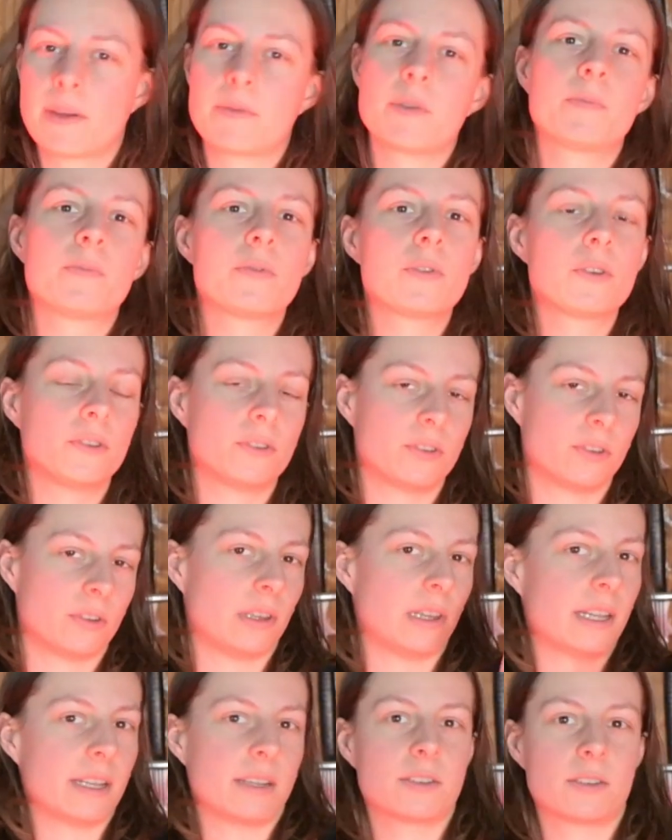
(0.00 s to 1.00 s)
will put
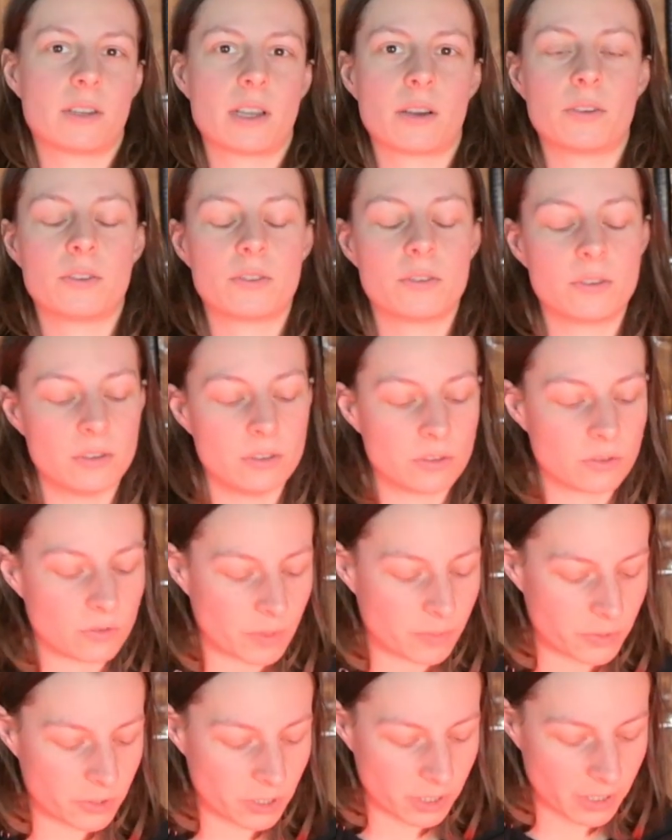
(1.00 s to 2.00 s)
links down to the
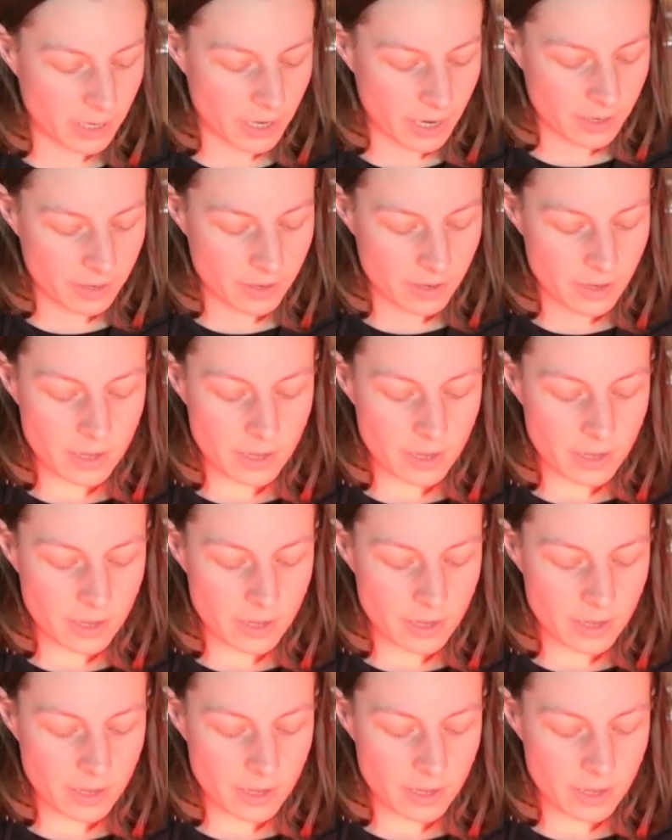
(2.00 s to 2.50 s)
description again,